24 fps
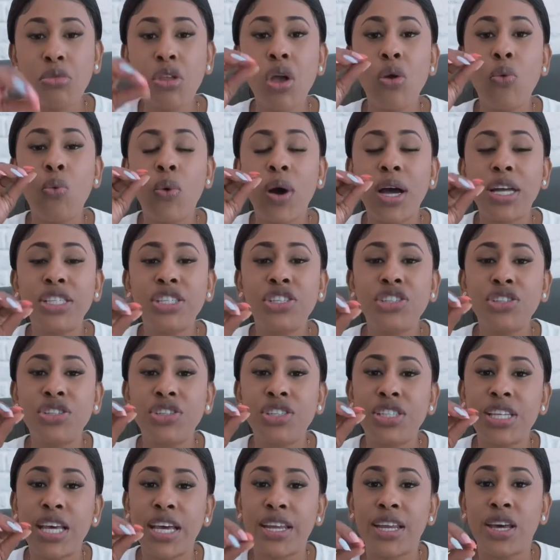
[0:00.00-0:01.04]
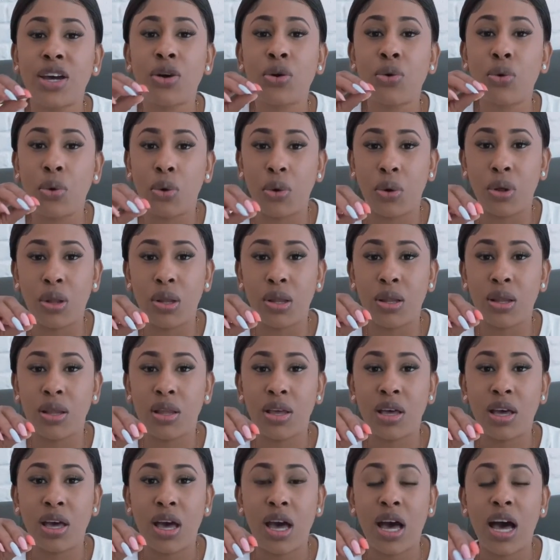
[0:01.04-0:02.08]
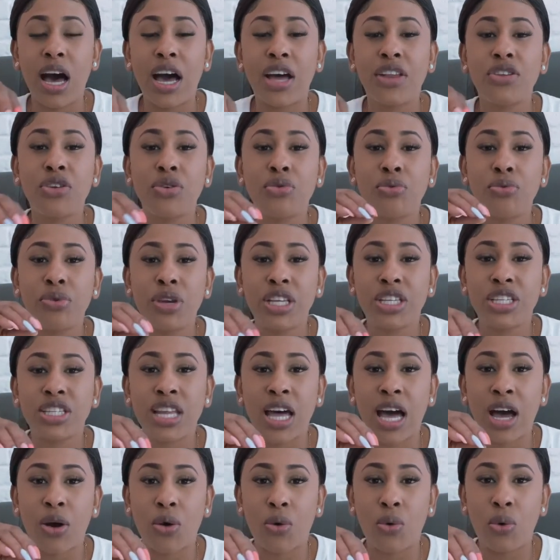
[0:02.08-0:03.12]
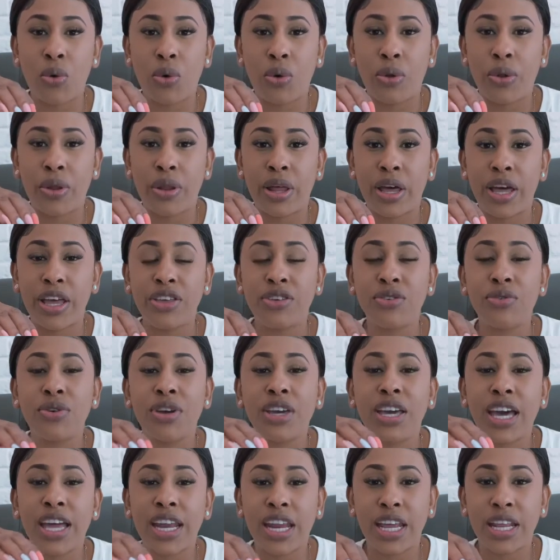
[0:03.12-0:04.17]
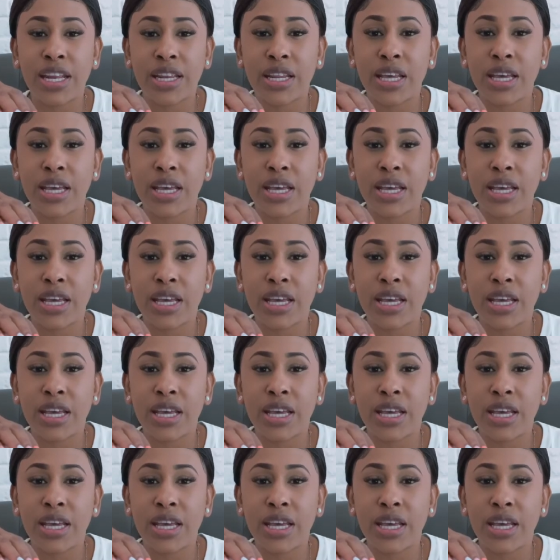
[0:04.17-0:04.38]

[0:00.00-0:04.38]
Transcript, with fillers: Once you set a goal and you reach that goal and you get it,